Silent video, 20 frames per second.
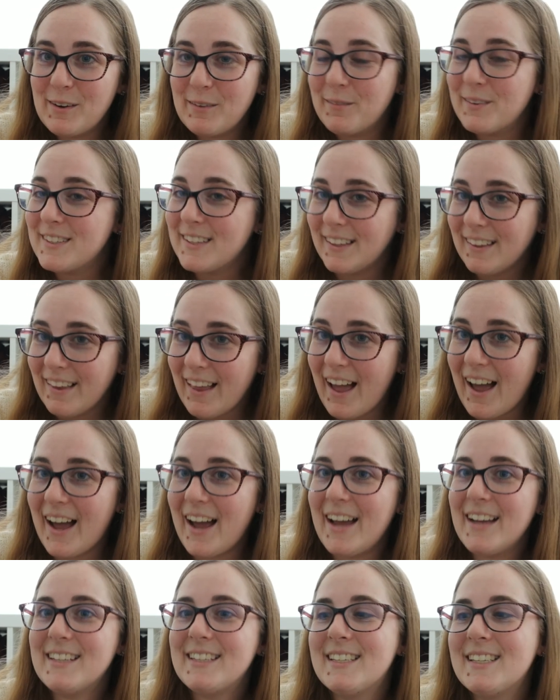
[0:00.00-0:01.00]
It was a
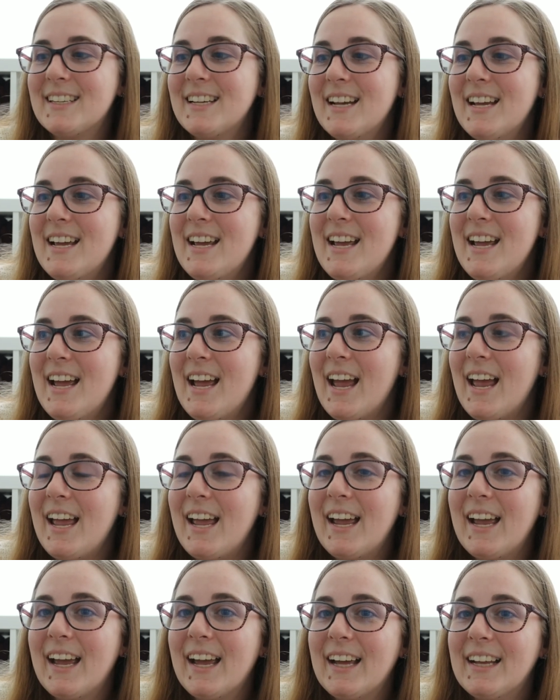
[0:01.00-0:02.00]
lot
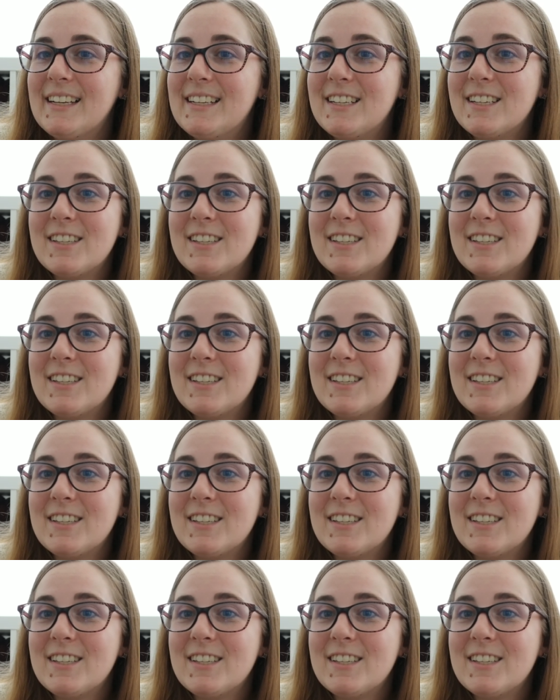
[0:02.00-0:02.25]
and